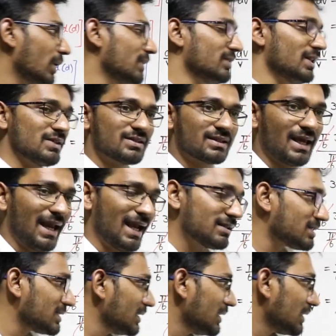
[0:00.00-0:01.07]
in this
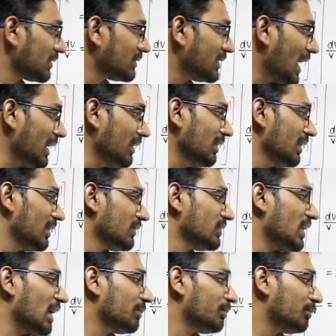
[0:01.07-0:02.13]
case, then
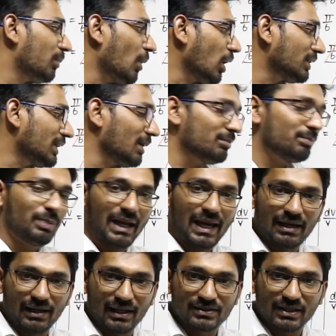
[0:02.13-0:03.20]
the bottom
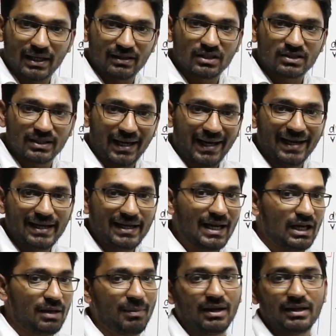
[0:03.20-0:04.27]
plane is, this AD
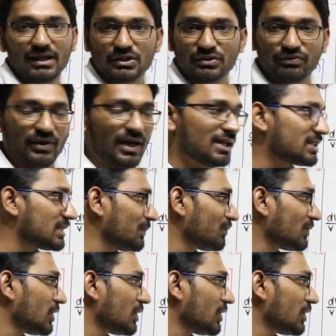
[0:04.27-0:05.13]
element is fixed.